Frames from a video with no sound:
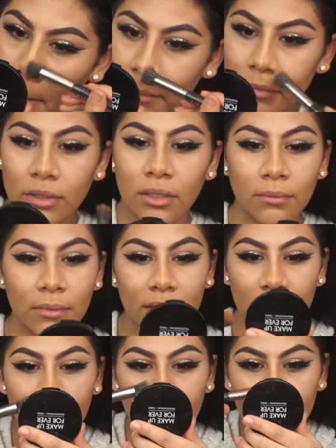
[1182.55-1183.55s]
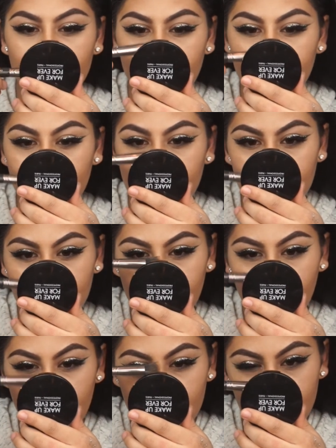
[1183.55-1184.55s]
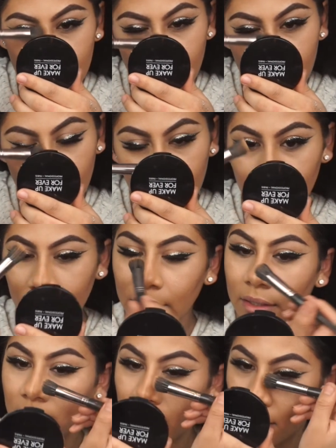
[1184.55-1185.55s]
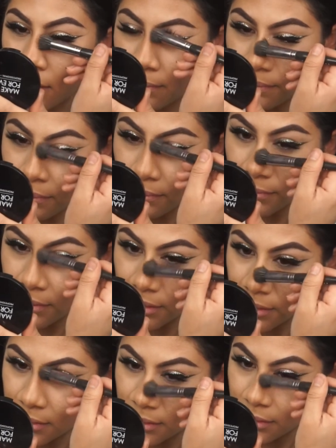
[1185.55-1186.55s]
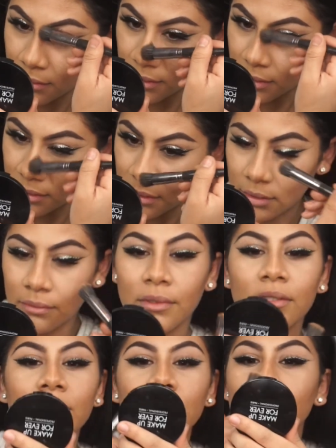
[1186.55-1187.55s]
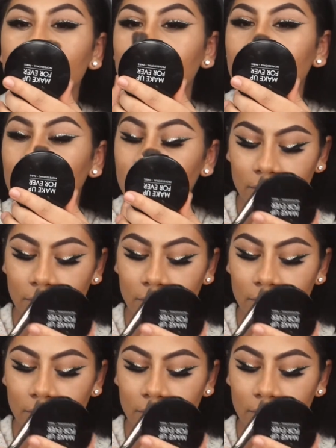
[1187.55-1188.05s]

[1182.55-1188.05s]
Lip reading: I'm trying to blend it out as much as possible and bring it upwards, you know, just to make sure.